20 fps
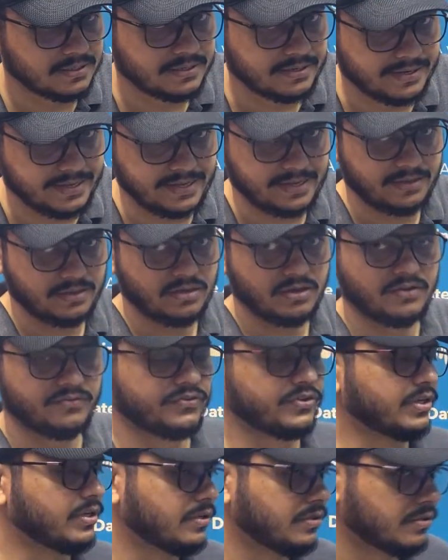day of
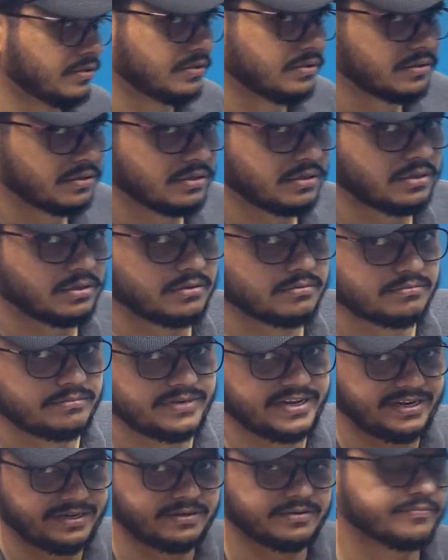the
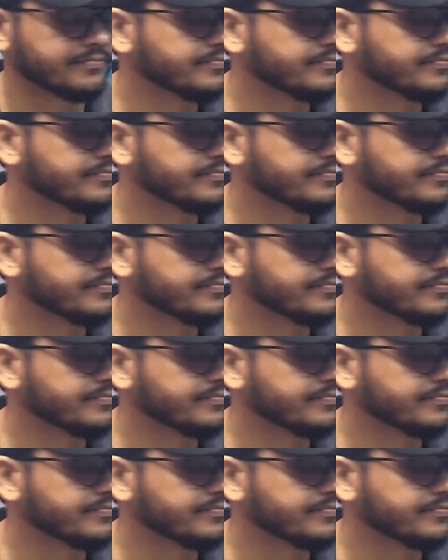date.